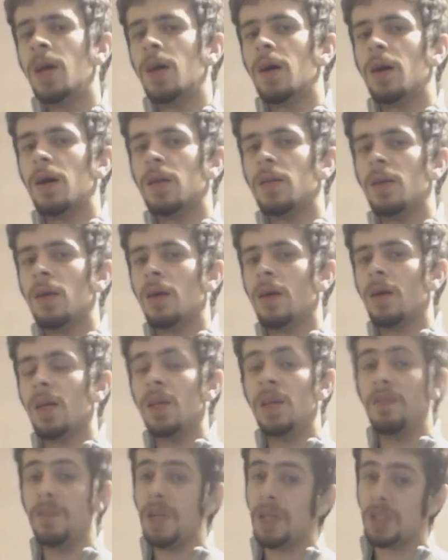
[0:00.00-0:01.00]
the
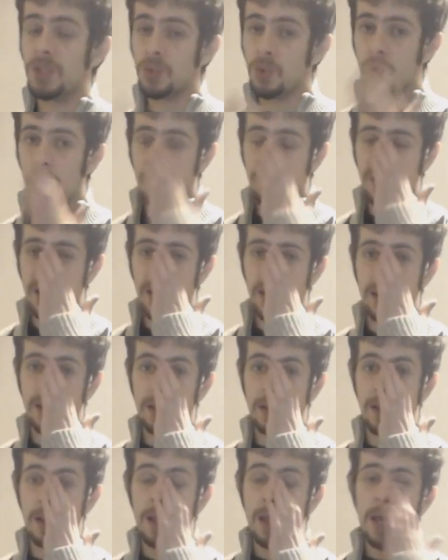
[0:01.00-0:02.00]
evening school I'm
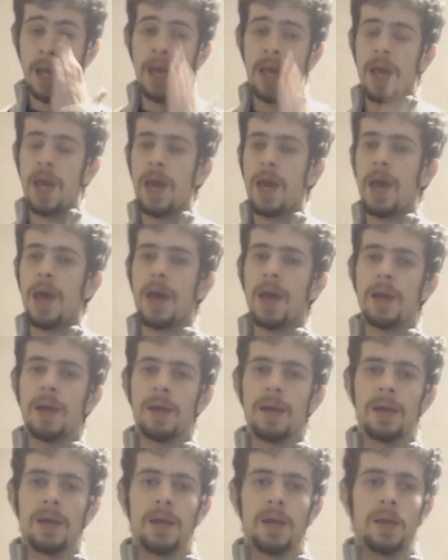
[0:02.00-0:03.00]
taking.
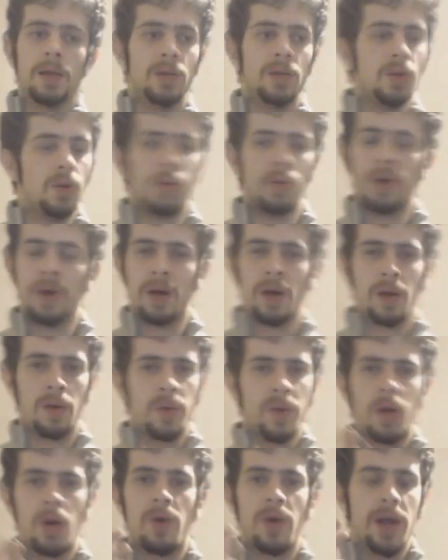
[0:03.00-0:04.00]
And, you know,
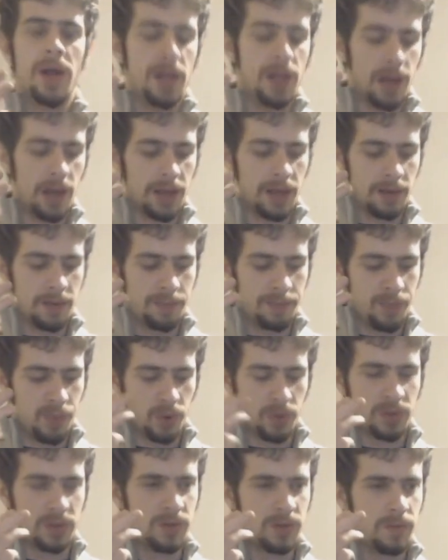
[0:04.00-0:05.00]
we already like
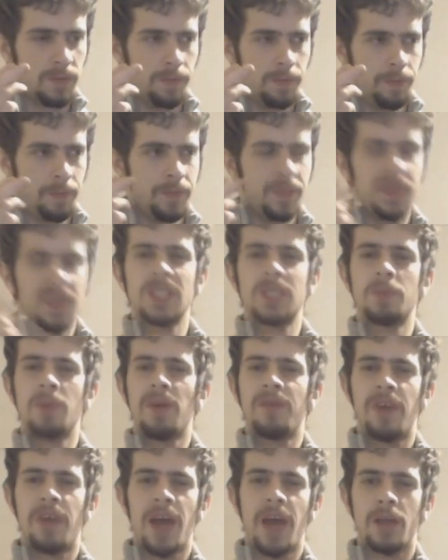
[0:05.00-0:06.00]
put, this
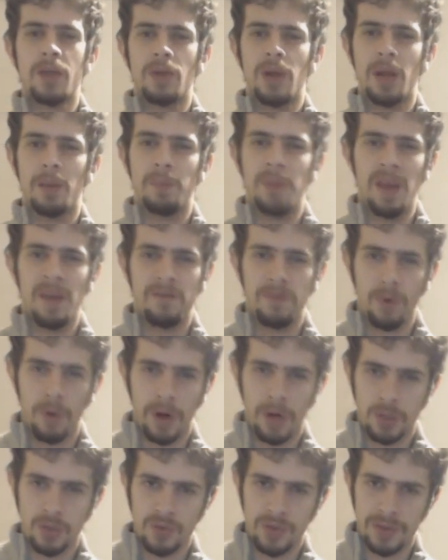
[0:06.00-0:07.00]
month I had to like pay
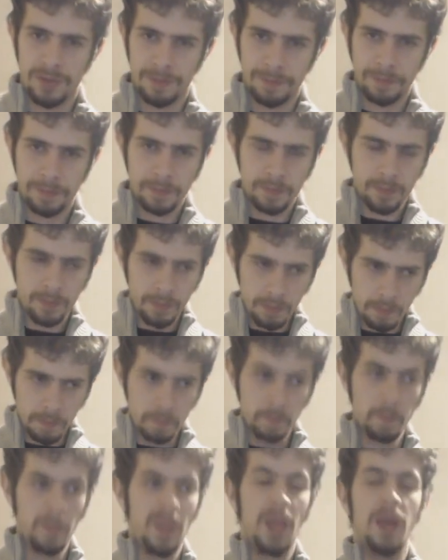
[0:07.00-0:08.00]
400
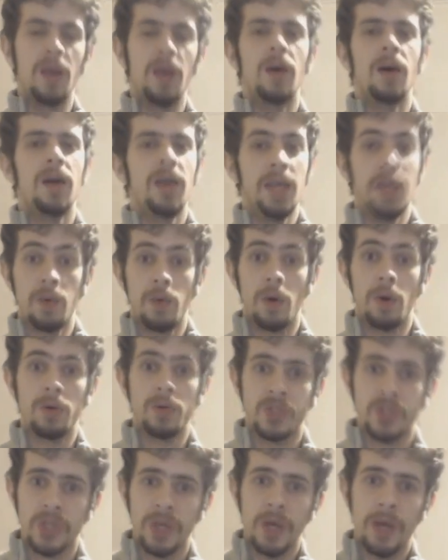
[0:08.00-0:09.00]

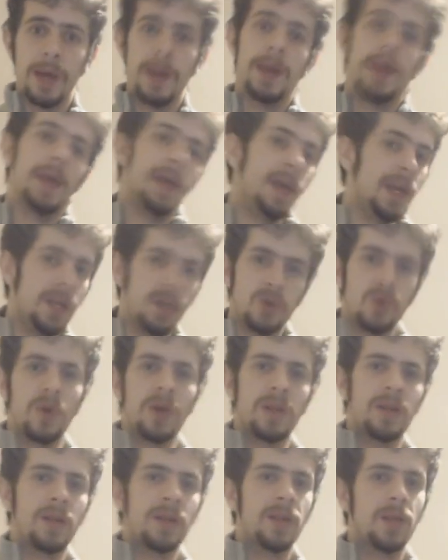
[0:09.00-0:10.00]
euros into
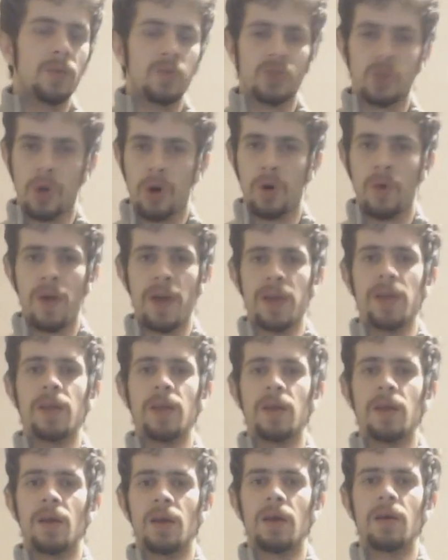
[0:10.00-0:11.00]
it. That was
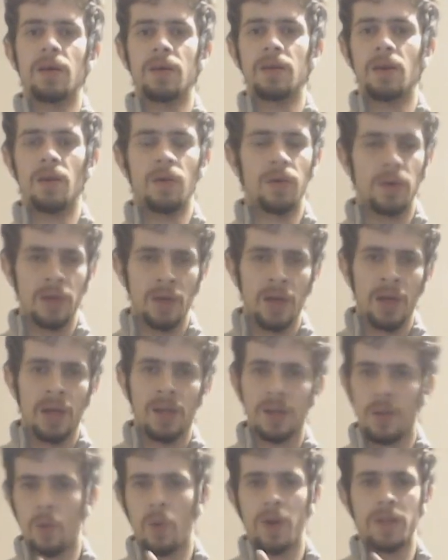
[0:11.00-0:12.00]
already you know,
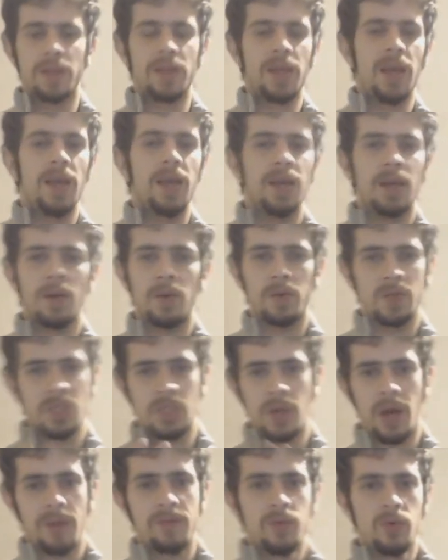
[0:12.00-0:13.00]
the one take. We
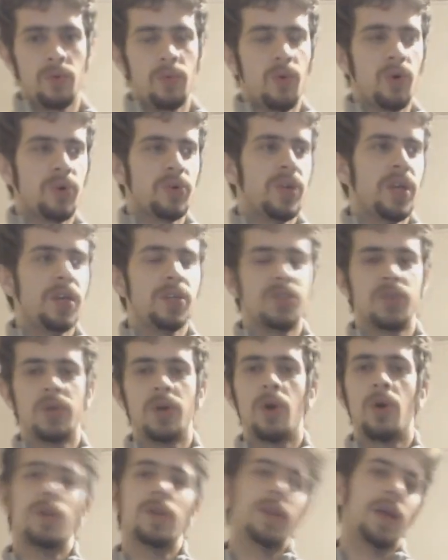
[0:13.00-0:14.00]
still have 2 more takes to
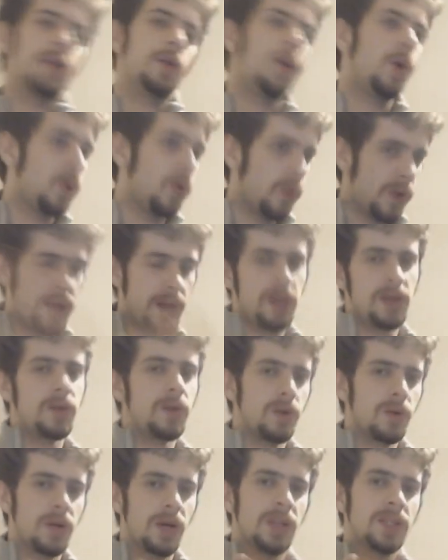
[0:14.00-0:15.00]
go, and then already, you
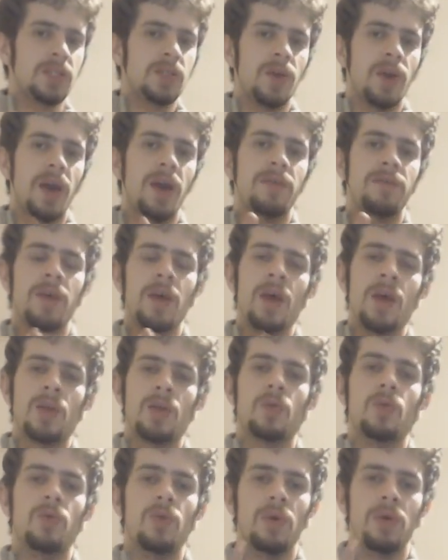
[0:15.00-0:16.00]
know, I still have
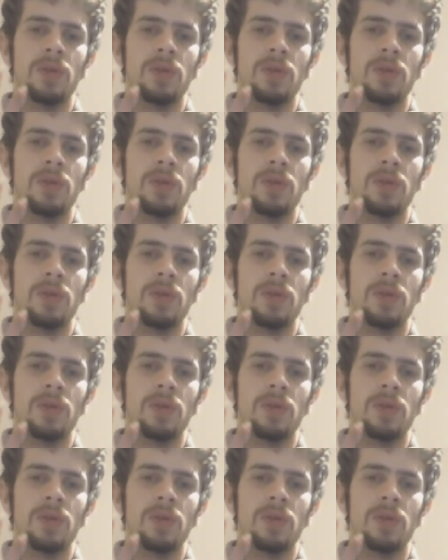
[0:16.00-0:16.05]
to